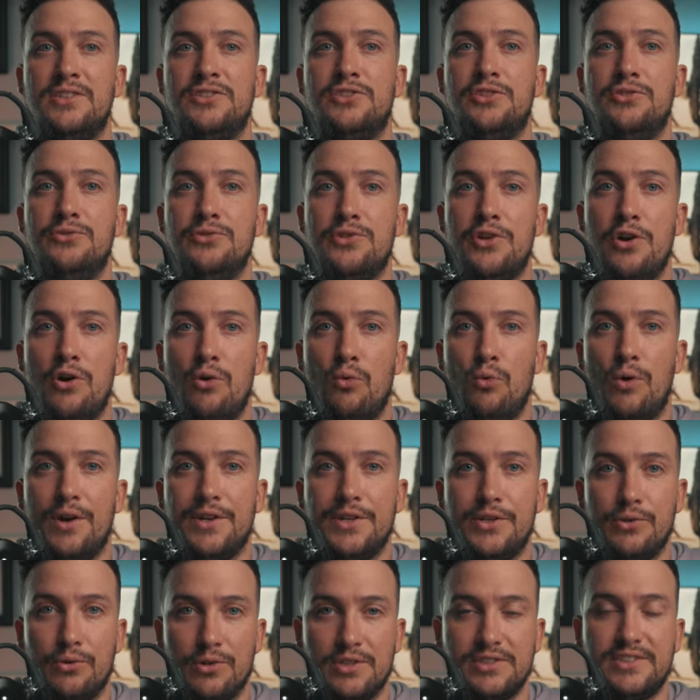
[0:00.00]
to know
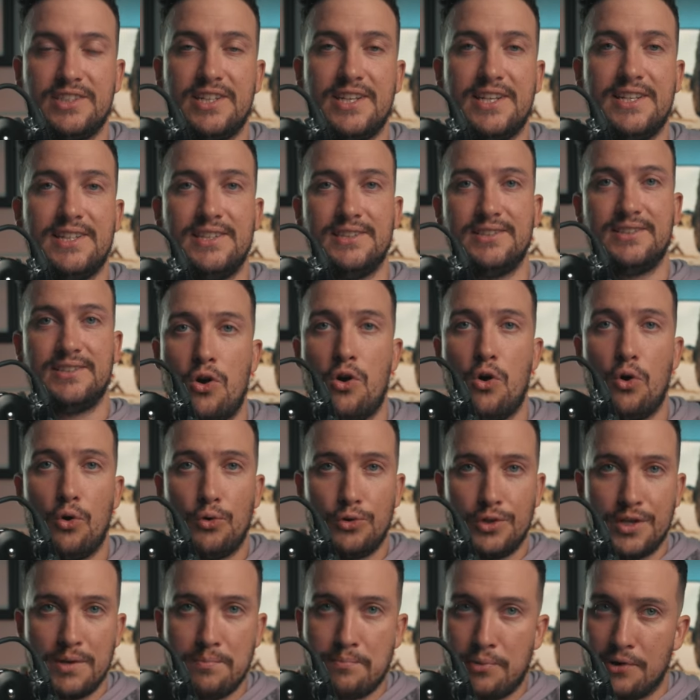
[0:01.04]
what yours is.
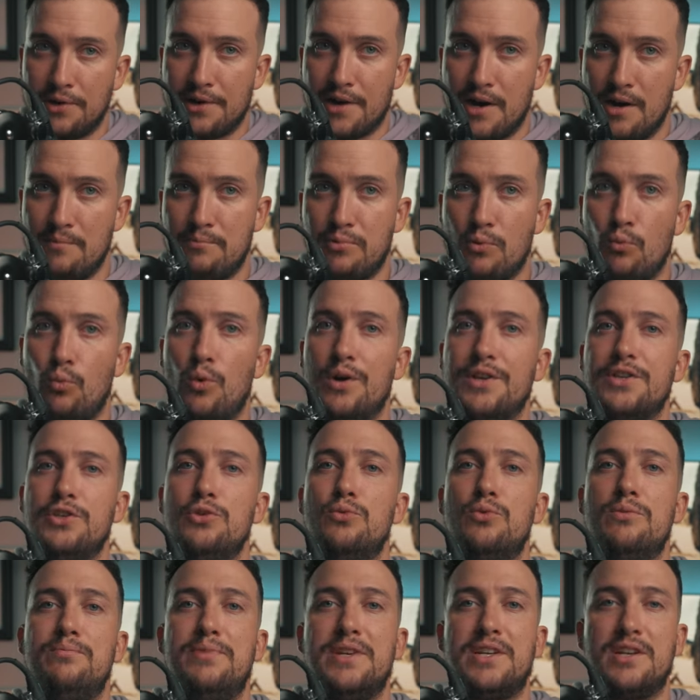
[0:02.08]
Only put up what you
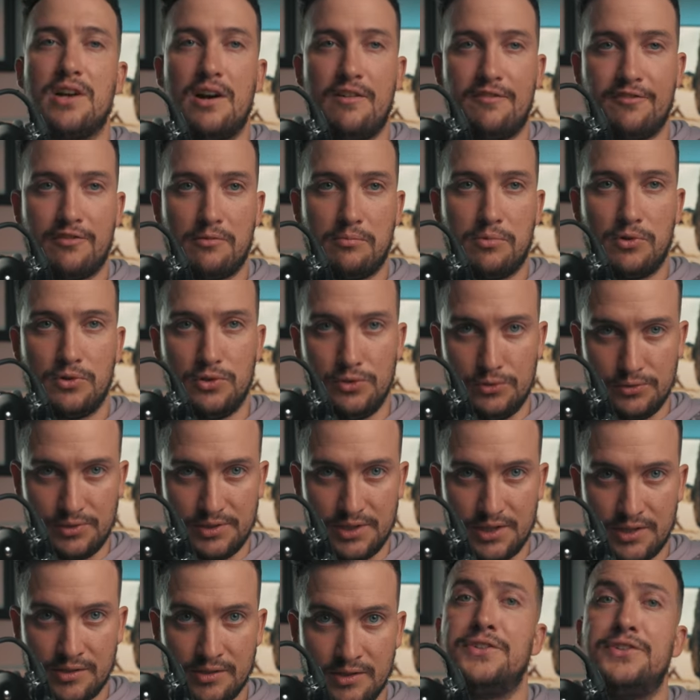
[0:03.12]
would be comfortable
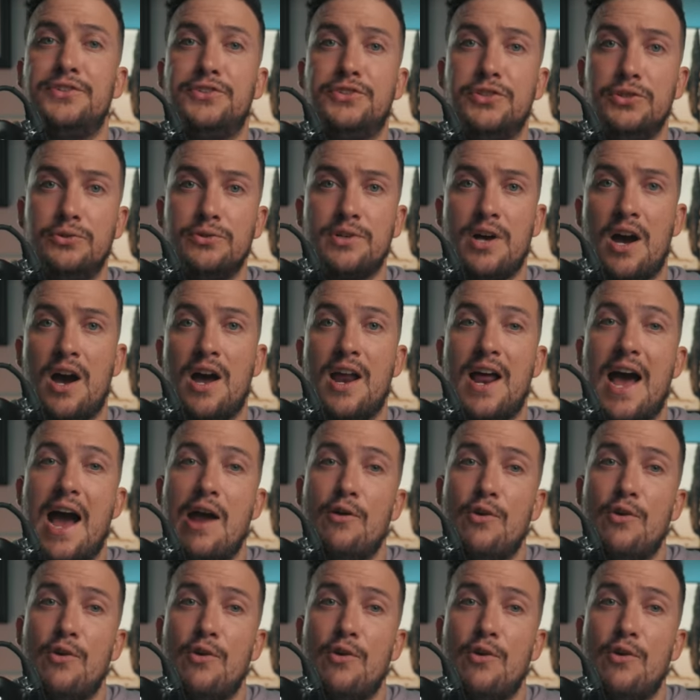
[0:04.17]
losing. Do not, I